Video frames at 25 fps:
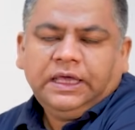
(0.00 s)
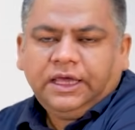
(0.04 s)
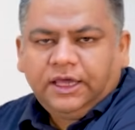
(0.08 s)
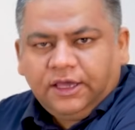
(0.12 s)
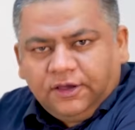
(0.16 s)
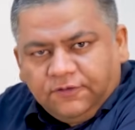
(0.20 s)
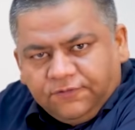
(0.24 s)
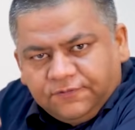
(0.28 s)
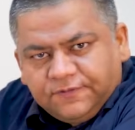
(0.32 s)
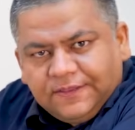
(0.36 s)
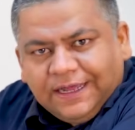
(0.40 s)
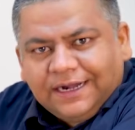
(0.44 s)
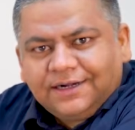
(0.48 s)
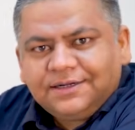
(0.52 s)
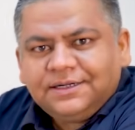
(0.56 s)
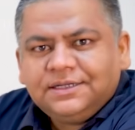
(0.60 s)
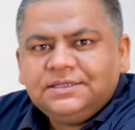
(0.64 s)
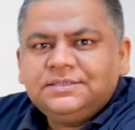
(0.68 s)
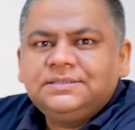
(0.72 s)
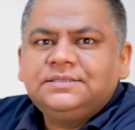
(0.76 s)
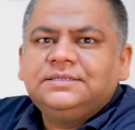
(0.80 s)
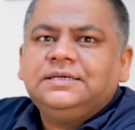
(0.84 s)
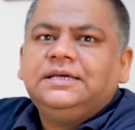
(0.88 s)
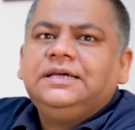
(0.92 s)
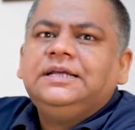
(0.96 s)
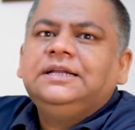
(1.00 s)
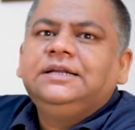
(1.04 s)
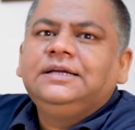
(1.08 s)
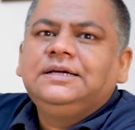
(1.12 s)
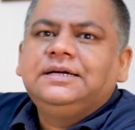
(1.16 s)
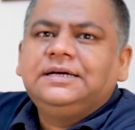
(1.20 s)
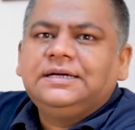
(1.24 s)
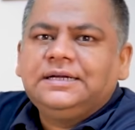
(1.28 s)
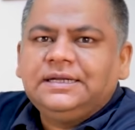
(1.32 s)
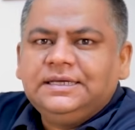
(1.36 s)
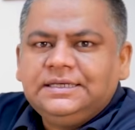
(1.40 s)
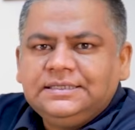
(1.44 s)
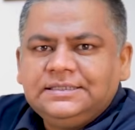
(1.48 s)
If that is
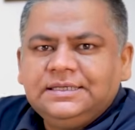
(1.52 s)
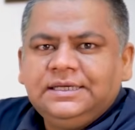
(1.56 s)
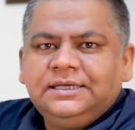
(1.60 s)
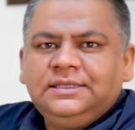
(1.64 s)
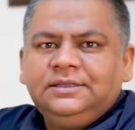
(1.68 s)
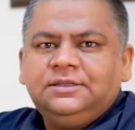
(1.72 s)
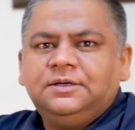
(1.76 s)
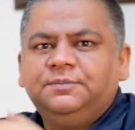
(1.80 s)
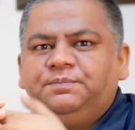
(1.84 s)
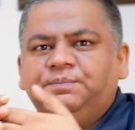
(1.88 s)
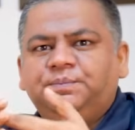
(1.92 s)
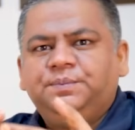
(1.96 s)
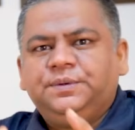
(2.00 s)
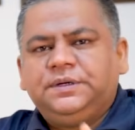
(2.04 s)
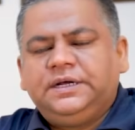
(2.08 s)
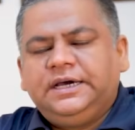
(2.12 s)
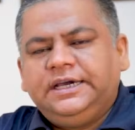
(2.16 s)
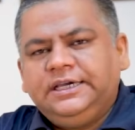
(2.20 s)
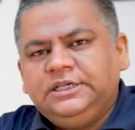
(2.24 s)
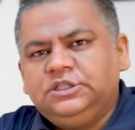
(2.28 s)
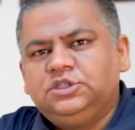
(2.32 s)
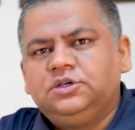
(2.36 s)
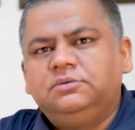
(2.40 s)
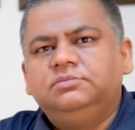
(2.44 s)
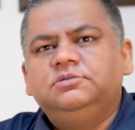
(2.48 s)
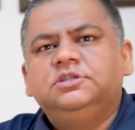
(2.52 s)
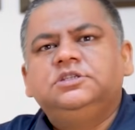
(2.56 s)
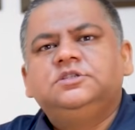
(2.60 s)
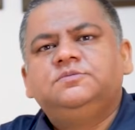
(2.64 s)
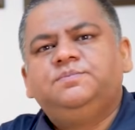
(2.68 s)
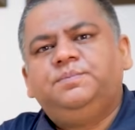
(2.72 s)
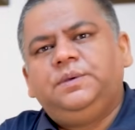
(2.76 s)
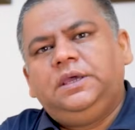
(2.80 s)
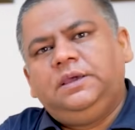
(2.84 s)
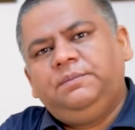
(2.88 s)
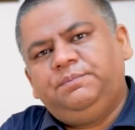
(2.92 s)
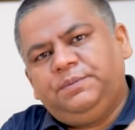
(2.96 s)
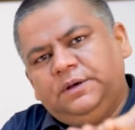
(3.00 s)
increasing, the price of this
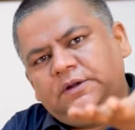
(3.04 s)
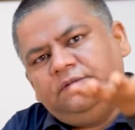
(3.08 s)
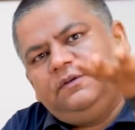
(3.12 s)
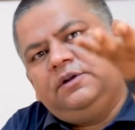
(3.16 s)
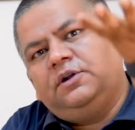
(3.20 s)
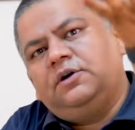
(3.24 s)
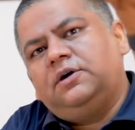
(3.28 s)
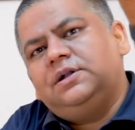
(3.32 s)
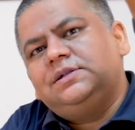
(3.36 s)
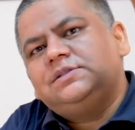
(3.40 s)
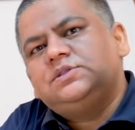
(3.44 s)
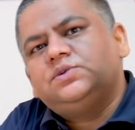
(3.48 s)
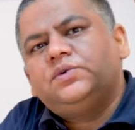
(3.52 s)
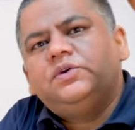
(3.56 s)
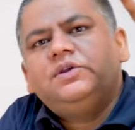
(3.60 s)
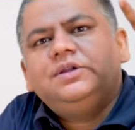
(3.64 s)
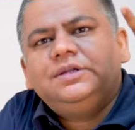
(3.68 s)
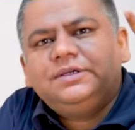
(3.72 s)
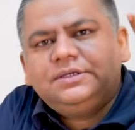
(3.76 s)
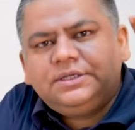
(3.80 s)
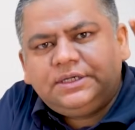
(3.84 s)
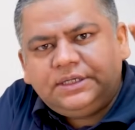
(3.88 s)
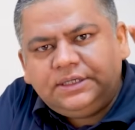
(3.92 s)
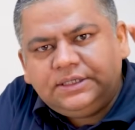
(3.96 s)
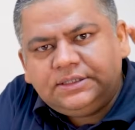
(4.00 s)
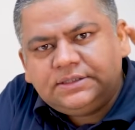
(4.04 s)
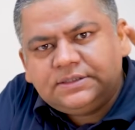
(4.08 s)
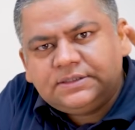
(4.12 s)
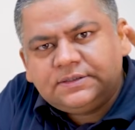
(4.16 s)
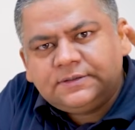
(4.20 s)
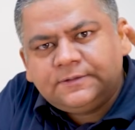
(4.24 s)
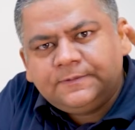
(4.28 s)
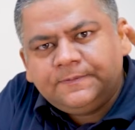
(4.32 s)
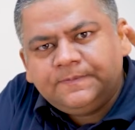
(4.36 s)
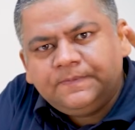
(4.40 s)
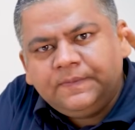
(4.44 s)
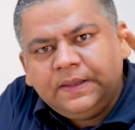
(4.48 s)
paper will also increase.